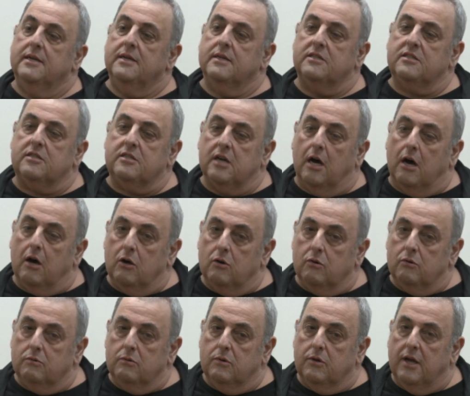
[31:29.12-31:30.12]
So
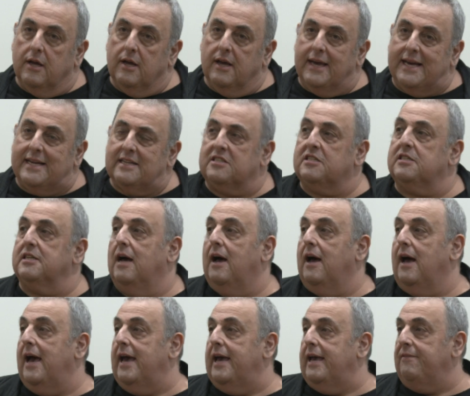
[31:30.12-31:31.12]
it's
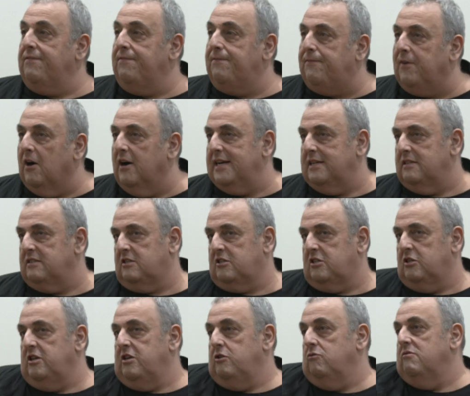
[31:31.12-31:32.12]
a fight
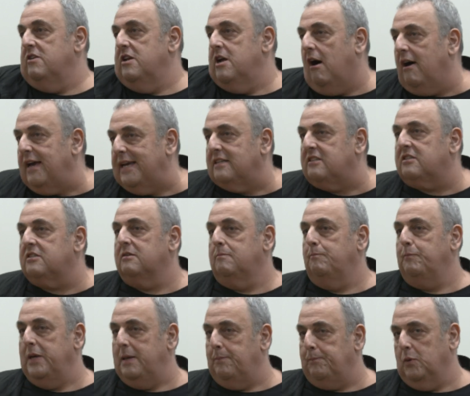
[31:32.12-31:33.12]
to unite
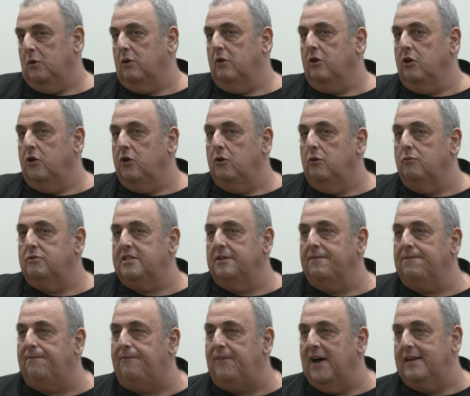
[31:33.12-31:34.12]
people who
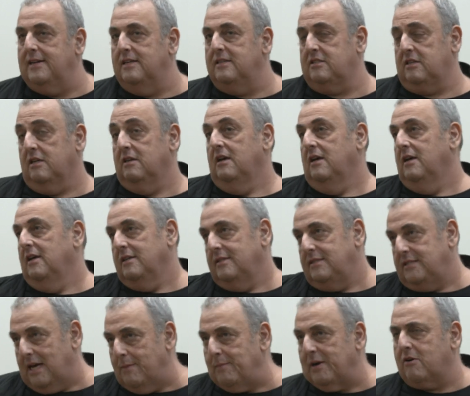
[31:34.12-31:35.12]
defend
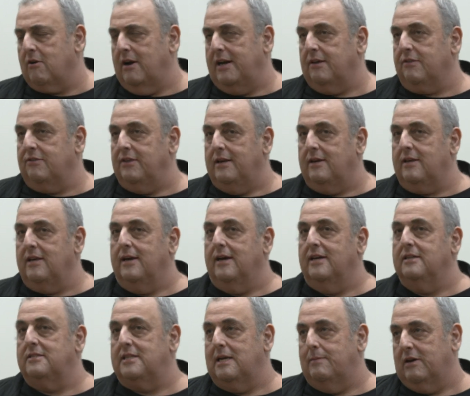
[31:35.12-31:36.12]
democratic thinking
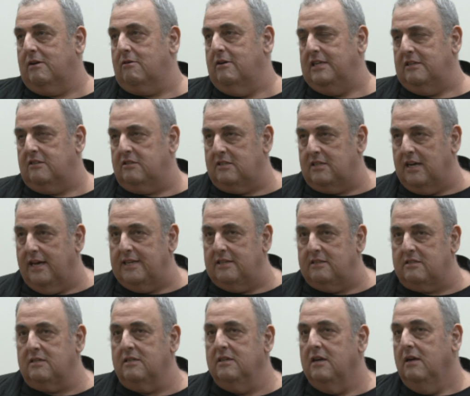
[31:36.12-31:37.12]
and democratic
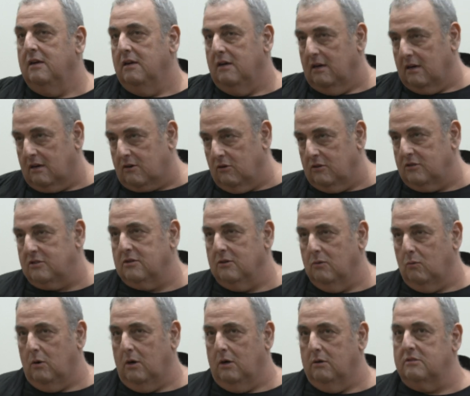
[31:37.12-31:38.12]
states across the
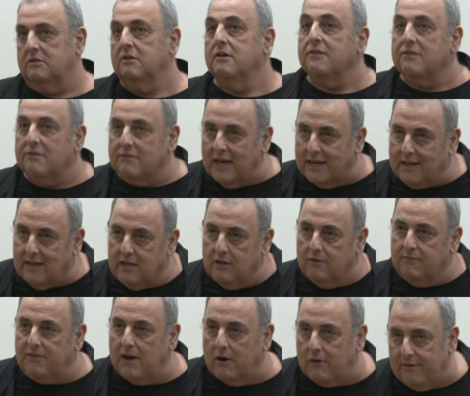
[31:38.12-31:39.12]
world. Thank you
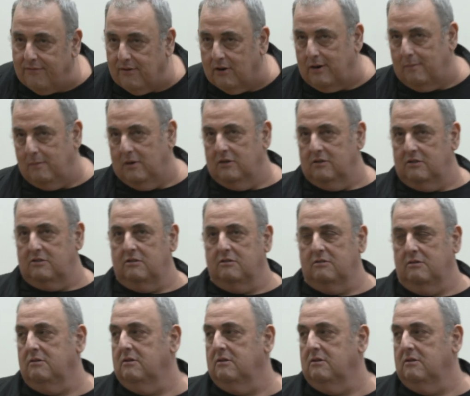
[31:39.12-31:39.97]
very, very much.